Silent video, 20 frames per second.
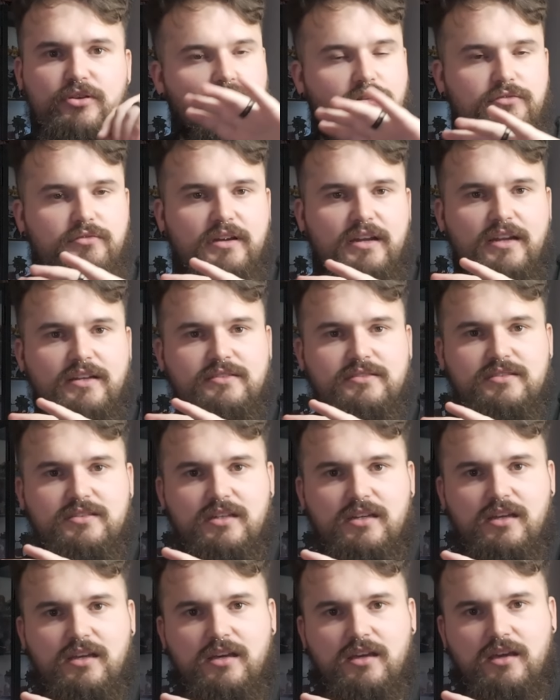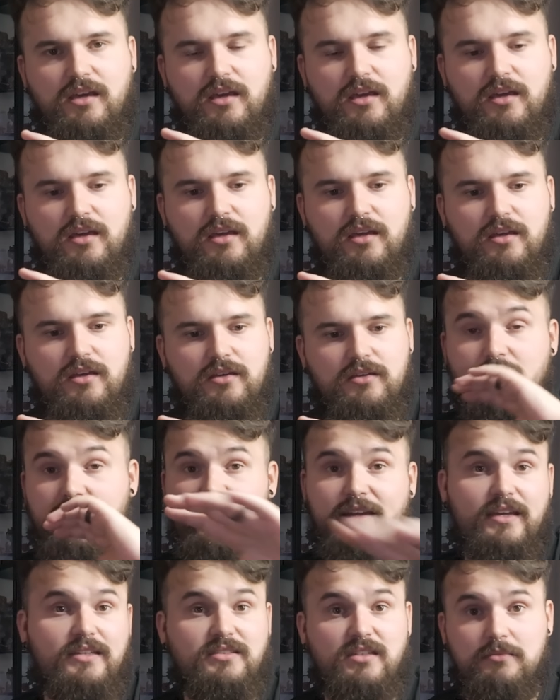There is the
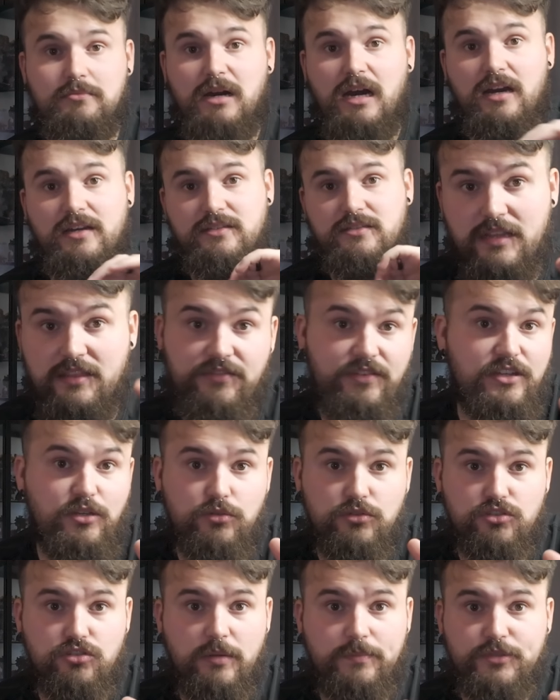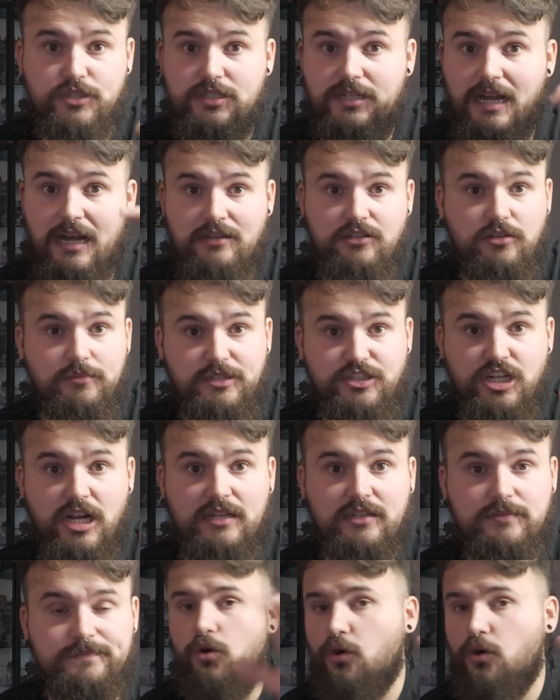link is in the video description and on my channel.